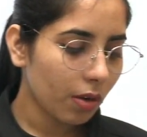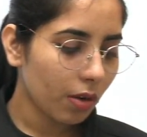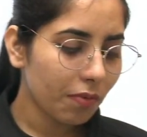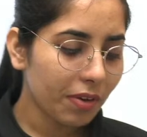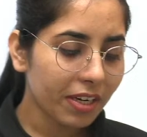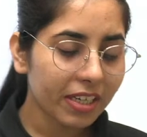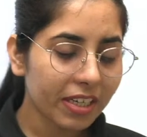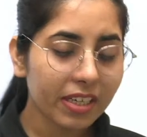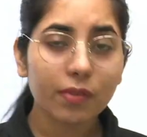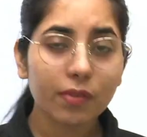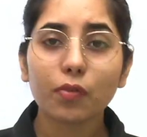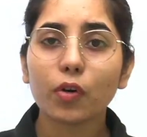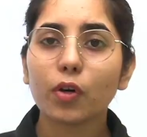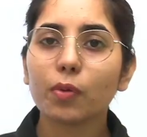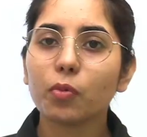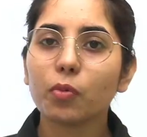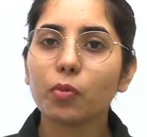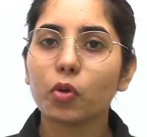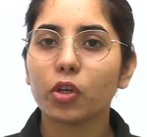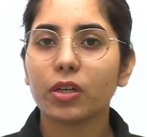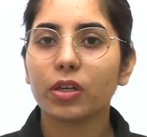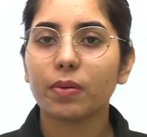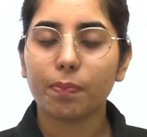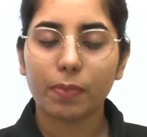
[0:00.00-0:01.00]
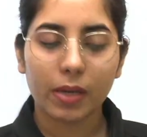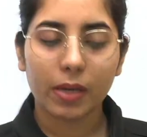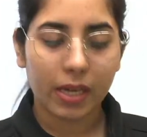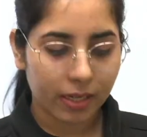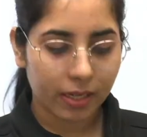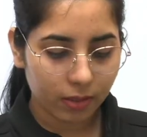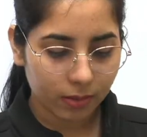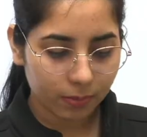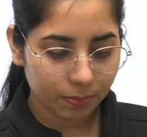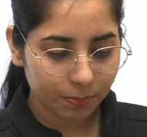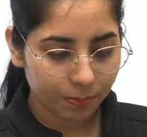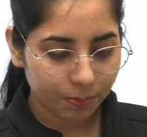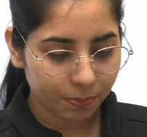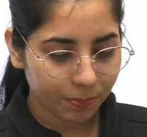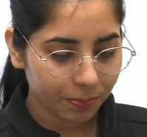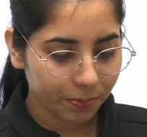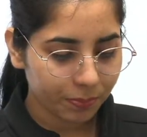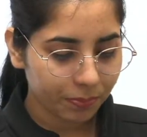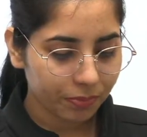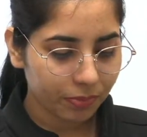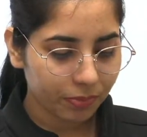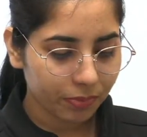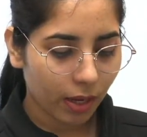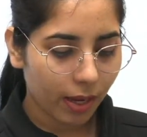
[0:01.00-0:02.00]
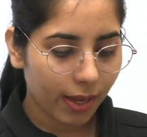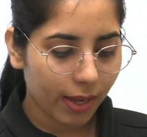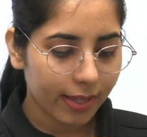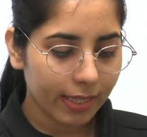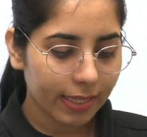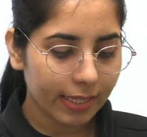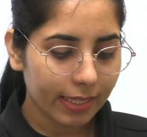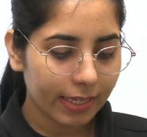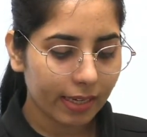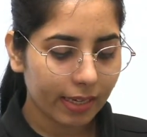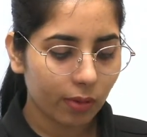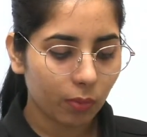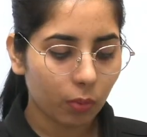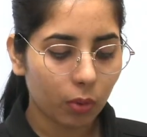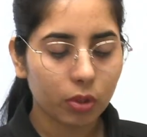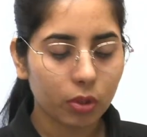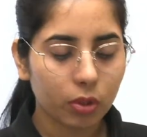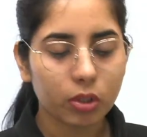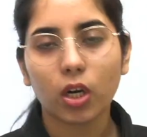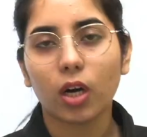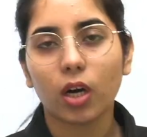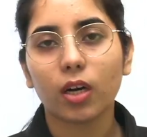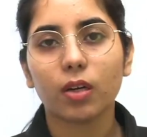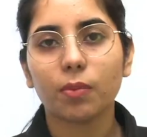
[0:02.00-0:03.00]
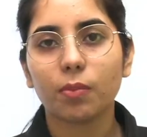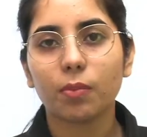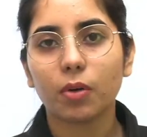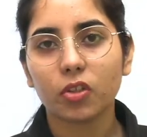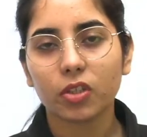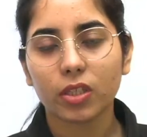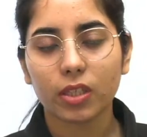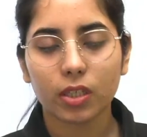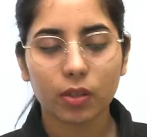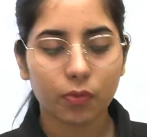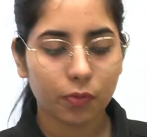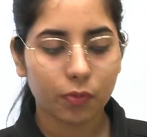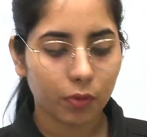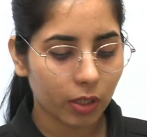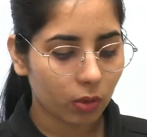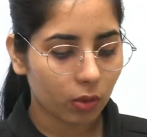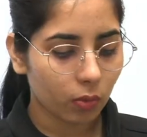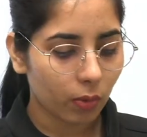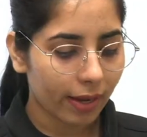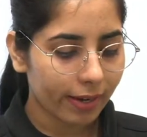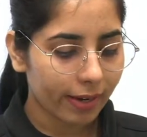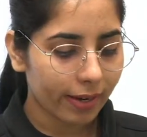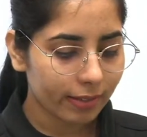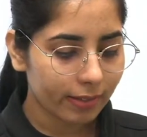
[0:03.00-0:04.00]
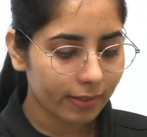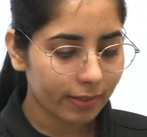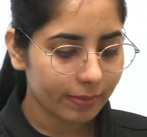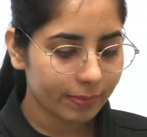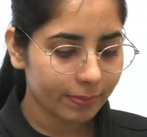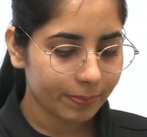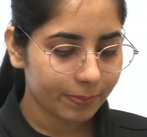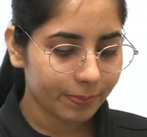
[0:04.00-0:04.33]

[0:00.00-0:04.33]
Waiting for more reply. And then we will talk about it if required.